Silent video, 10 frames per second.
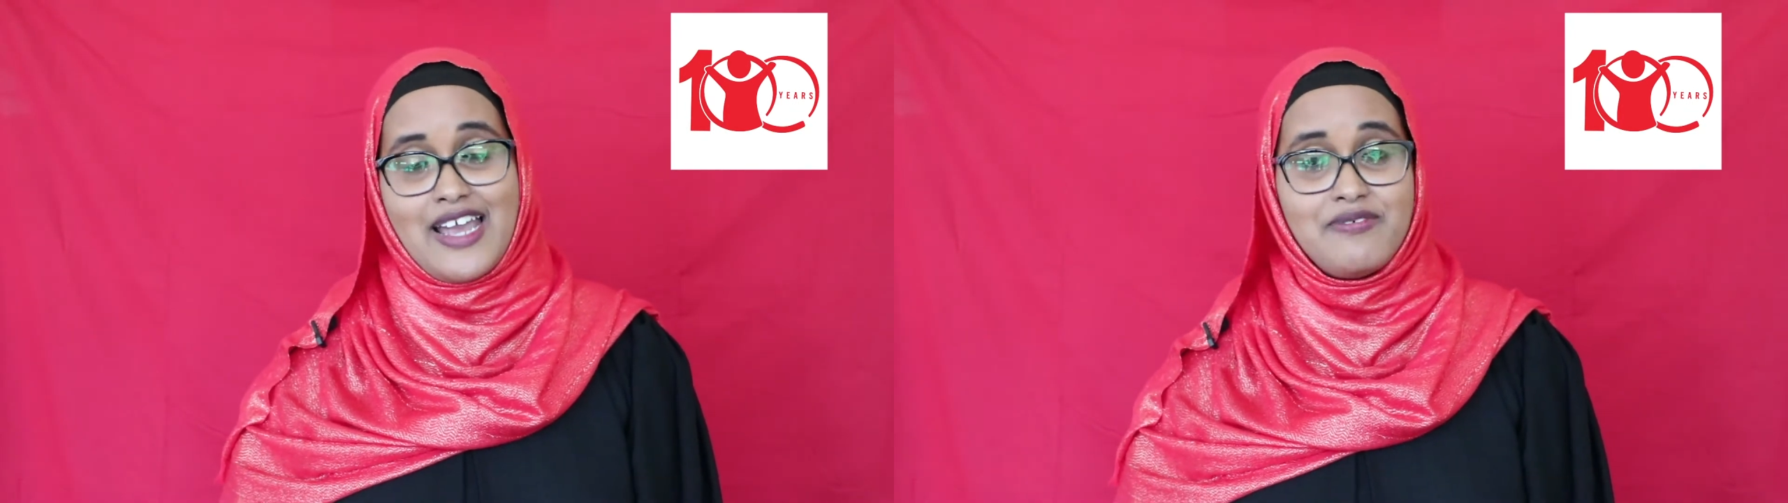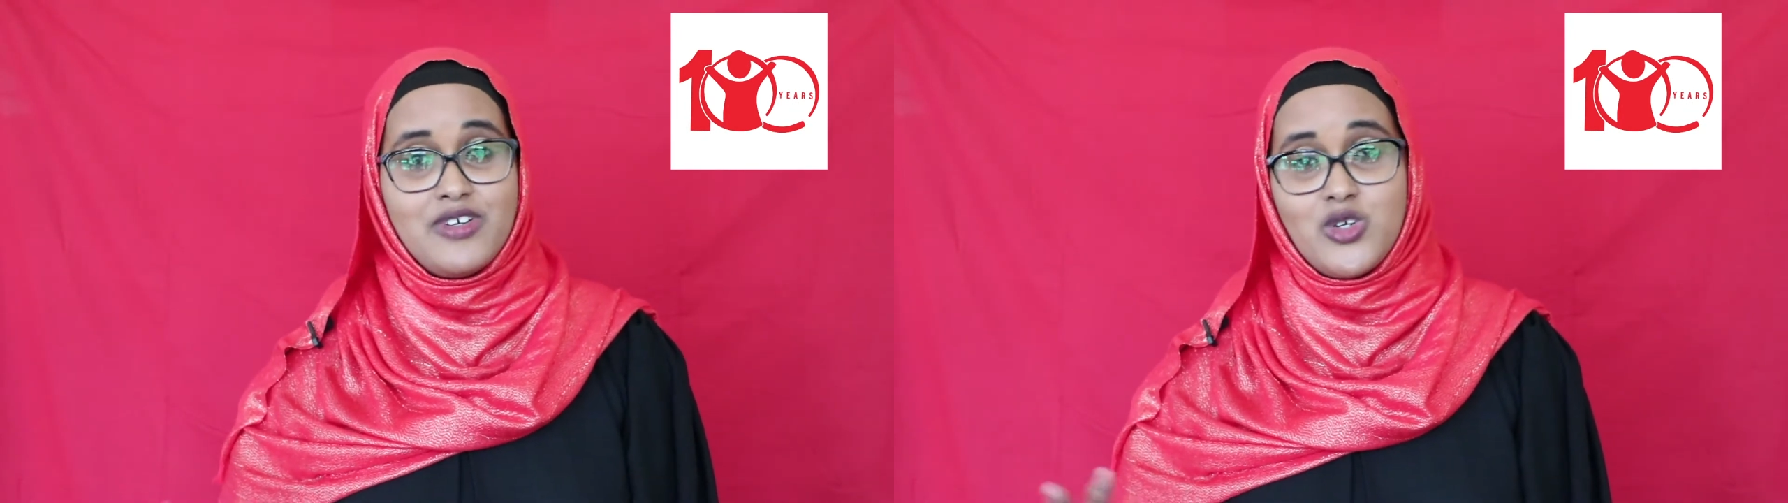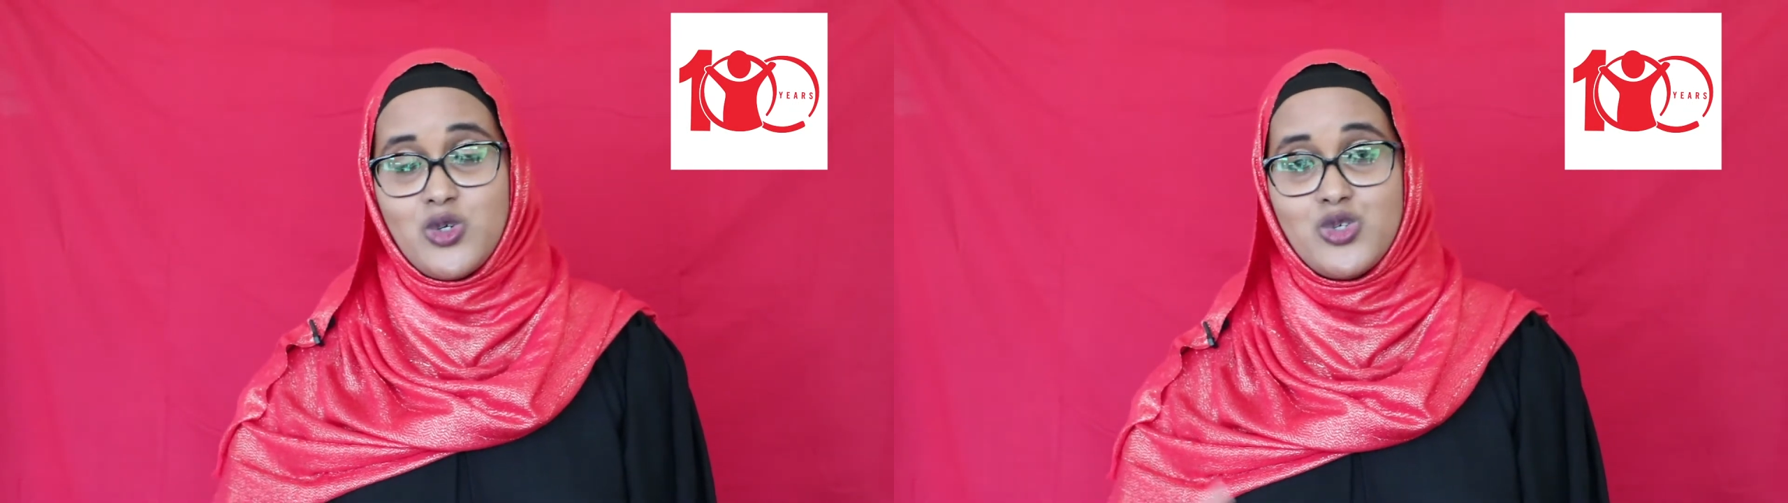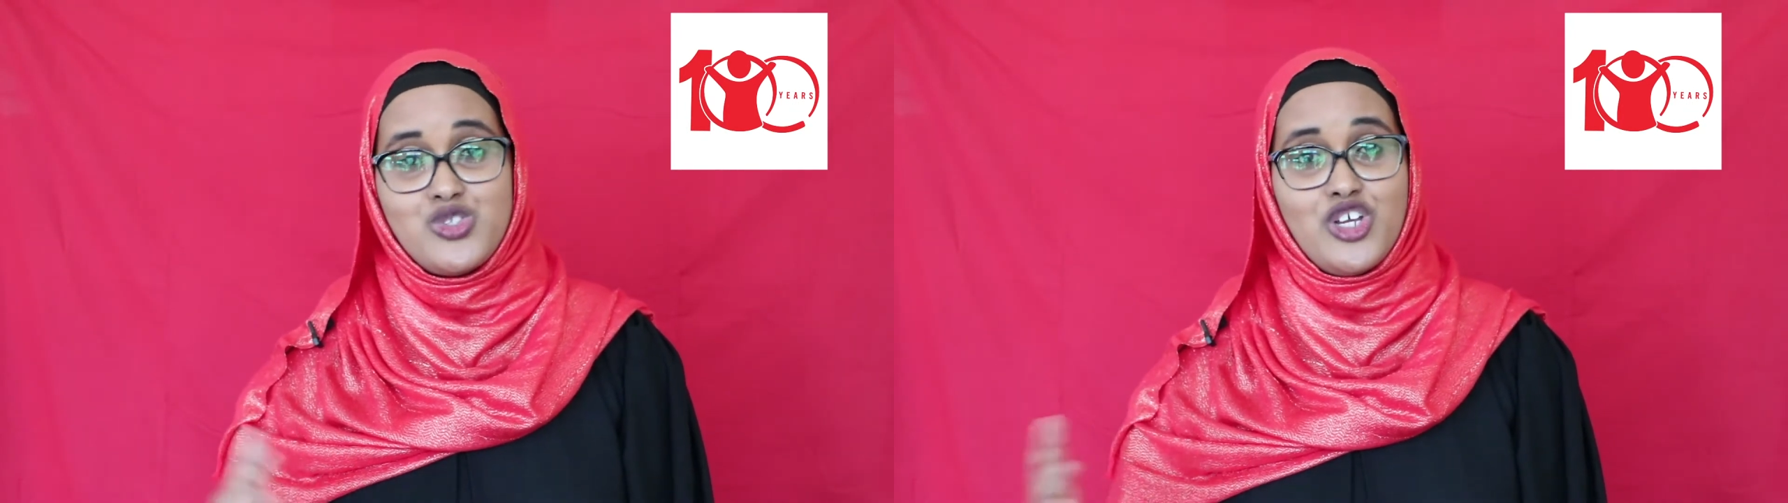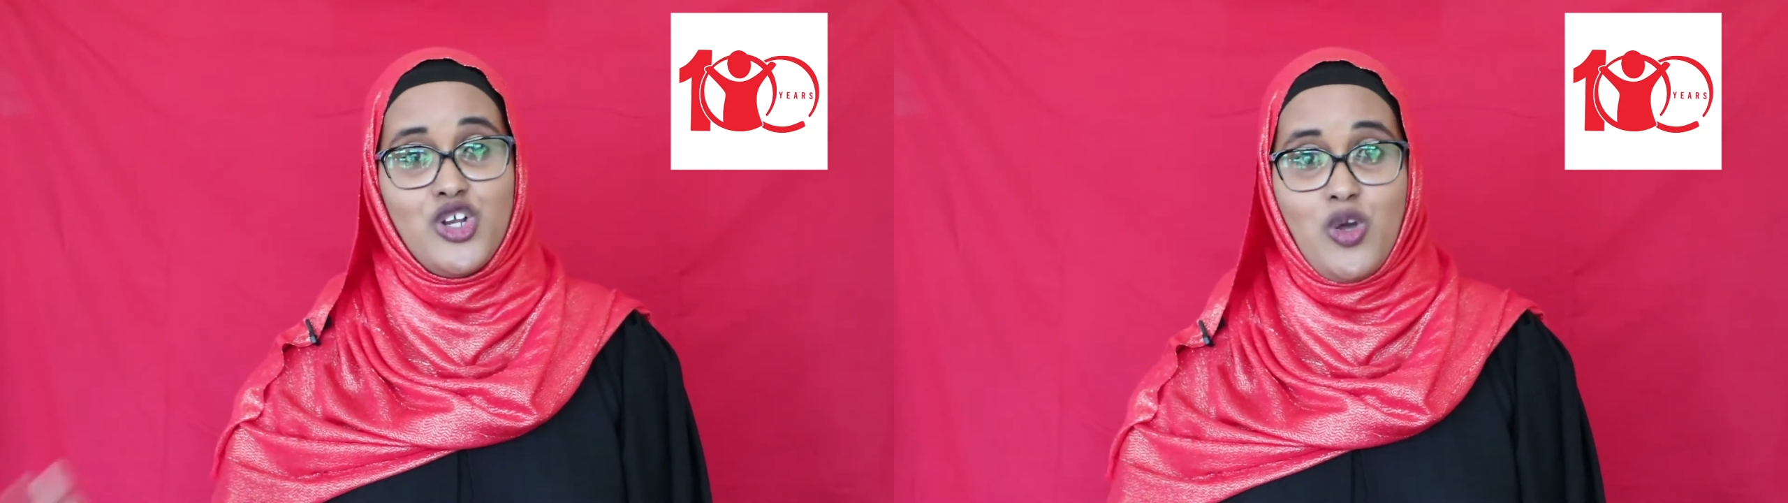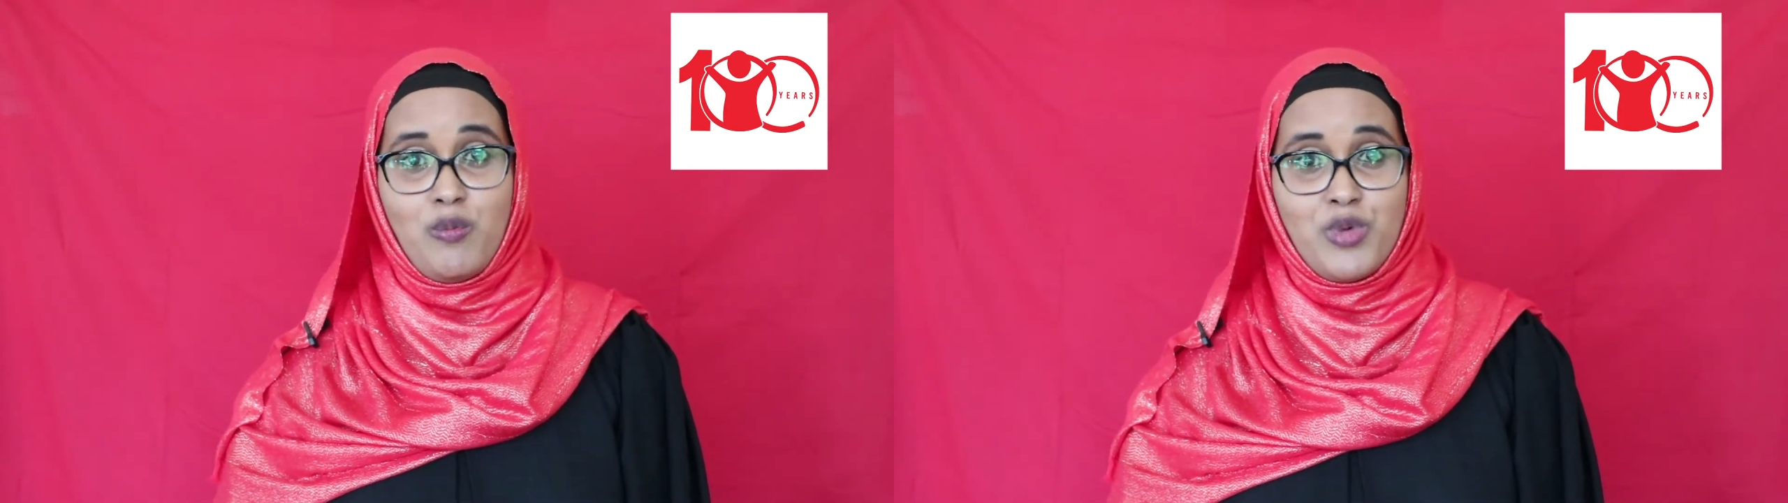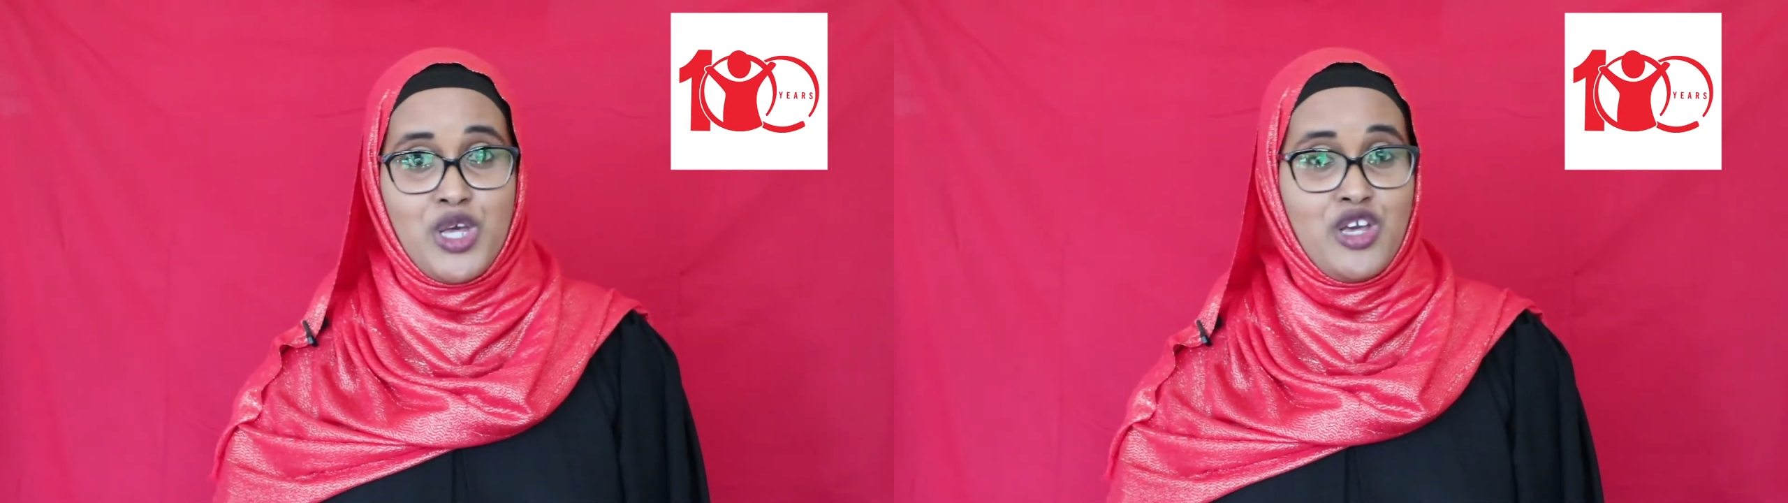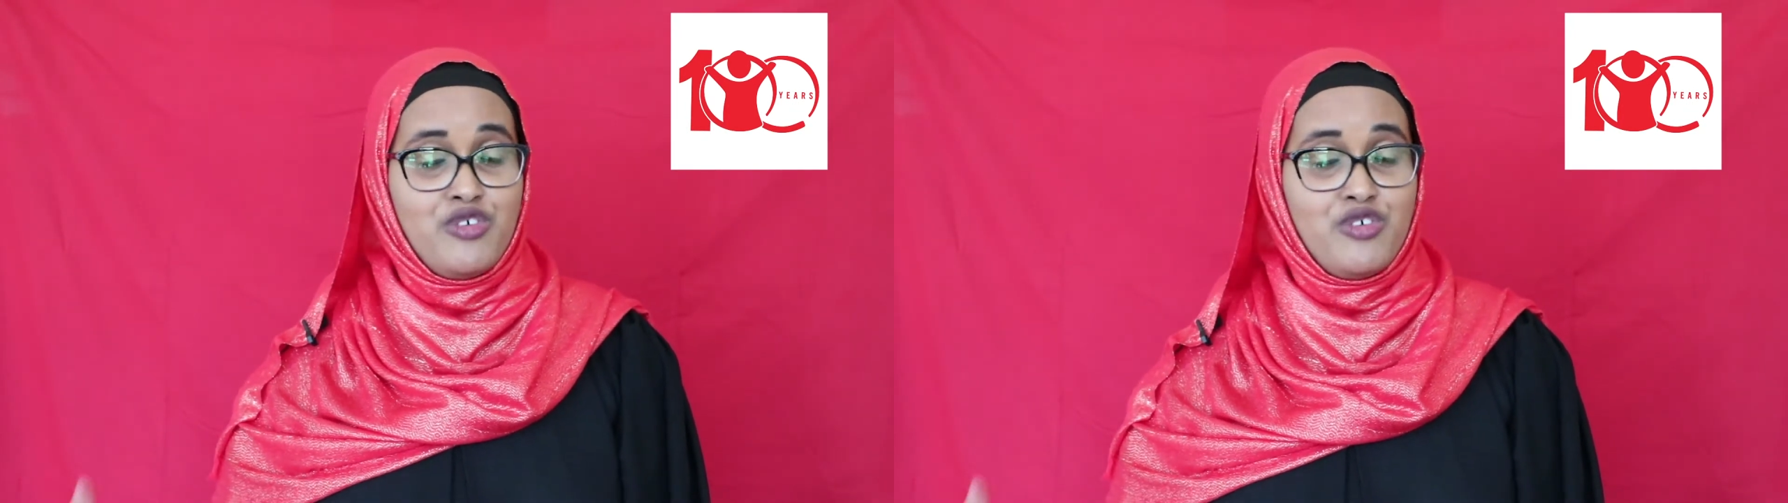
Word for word: life across the globe,